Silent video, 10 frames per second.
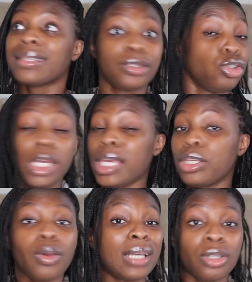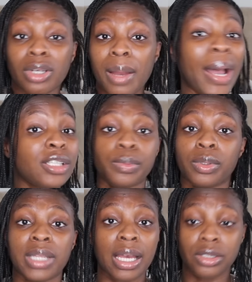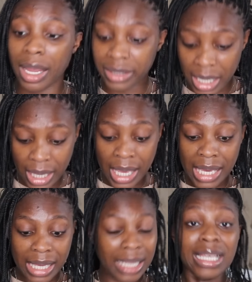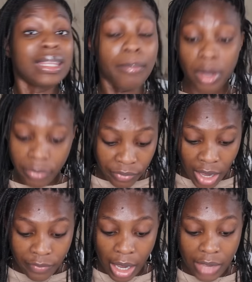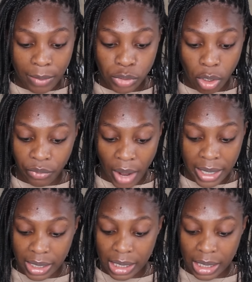You guys are not compatible now. So I think he did them both a favor, if I'm so frank.